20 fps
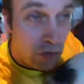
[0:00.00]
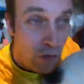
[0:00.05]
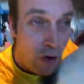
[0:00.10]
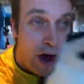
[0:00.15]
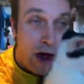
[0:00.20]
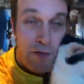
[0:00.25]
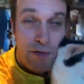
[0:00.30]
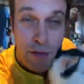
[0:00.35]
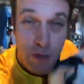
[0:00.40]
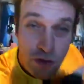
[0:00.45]

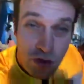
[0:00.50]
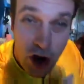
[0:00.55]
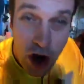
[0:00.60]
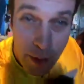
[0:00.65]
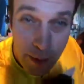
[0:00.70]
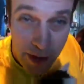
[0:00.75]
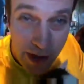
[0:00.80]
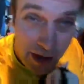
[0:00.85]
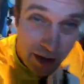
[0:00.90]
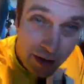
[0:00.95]
arrived from
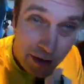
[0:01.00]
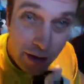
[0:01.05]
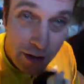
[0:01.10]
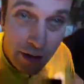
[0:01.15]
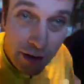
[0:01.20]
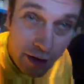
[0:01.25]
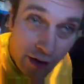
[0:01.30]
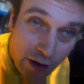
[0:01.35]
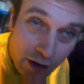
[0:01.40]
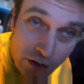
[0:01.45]
Germany.
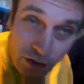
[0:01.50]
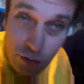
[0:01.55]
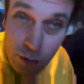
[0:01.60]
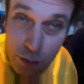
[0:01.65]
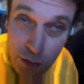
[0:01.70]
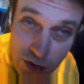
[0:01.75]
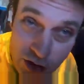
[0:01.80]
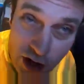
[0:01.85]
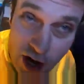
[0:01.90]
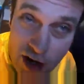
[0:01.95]

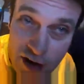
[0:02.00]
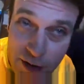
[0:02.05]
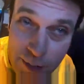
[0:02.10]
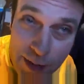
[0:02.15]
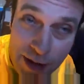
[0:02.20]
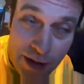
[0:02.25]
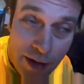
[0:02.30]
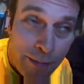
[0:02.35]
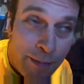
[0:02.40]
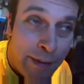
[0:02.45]
Would you like to
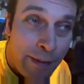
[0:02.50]
meet them?